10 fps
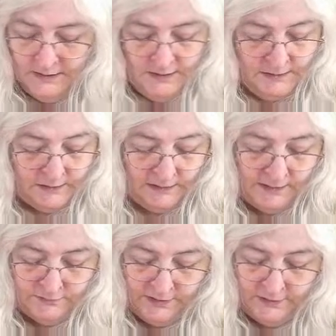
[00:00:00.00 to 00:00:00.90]

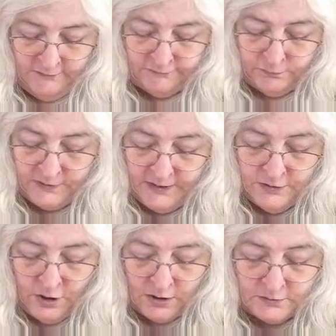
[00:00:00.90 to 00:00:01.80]
cloudiness will get
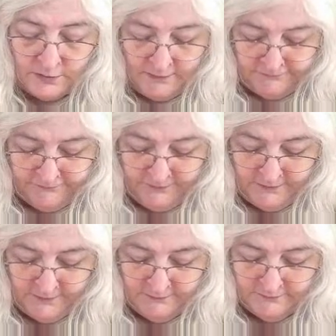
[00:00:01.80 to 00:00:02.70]
knocked off
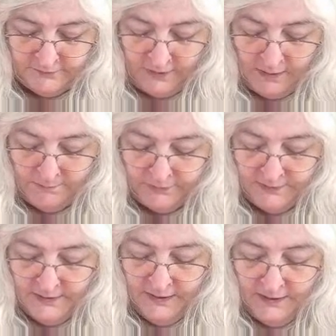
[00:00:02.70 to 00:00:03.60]
the top,
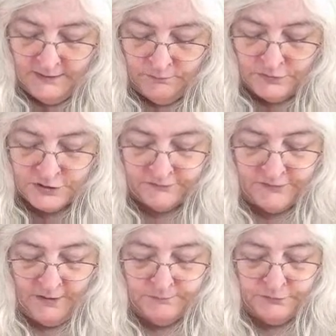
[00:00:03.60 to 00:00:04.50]
and it will just
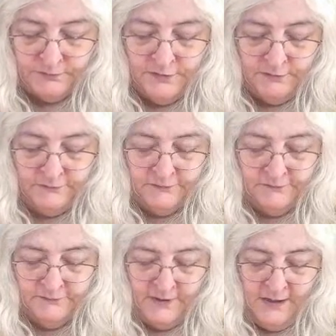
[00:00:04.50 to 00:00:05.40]
help to reduce the
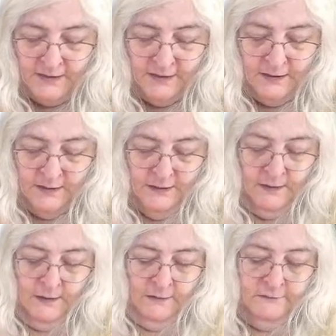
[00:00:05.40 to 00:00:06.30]
static.
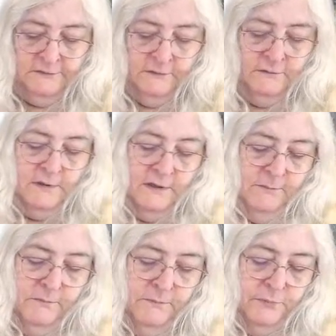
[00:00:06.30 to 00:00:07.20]
So
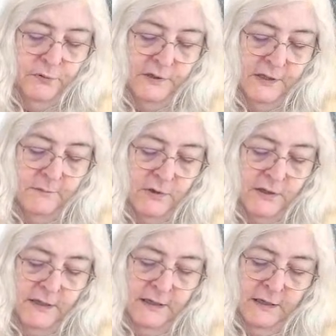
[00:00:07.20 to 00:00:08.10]
I'm putting
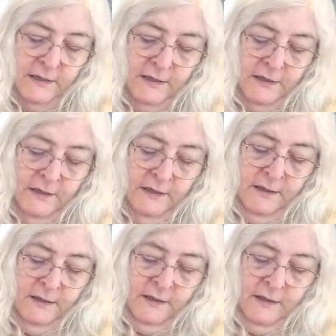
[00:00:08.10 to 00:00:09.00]
my
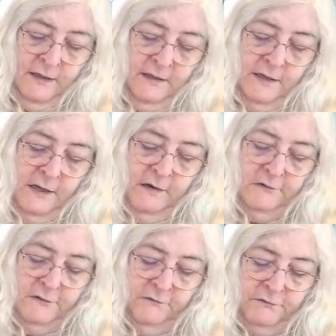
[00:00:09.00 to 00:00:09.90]

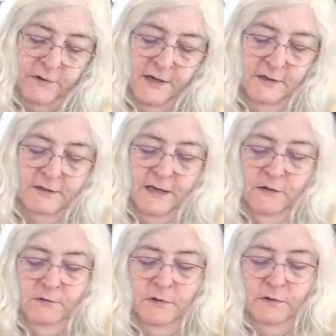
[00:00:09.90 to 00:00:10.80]
adhesive right
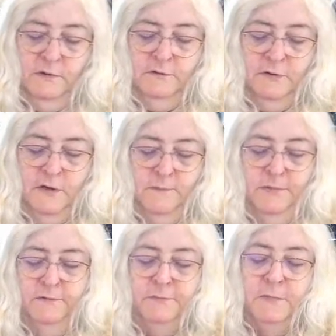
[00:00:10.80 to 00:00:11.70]
down on top
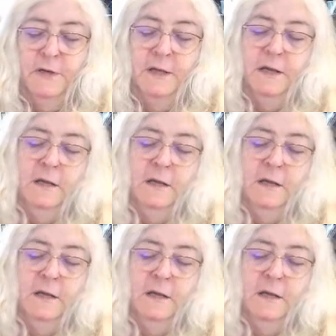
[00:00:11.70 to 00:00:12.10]
of my